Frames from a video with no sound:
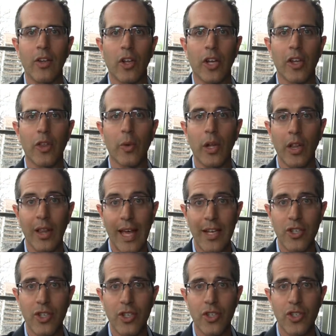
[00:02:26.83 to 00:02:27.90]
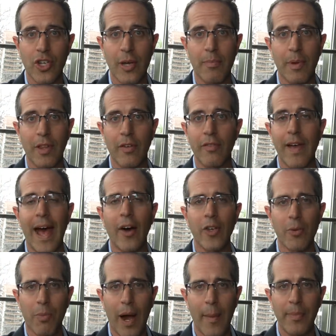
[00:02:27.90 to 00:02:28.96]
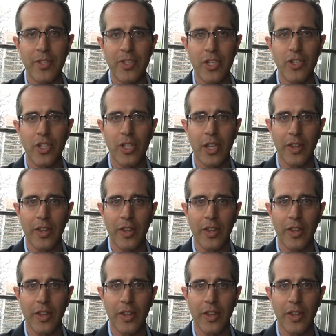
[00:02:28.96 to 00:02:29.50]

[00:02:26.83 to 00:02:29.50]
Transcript: look at the relationship and the value proposition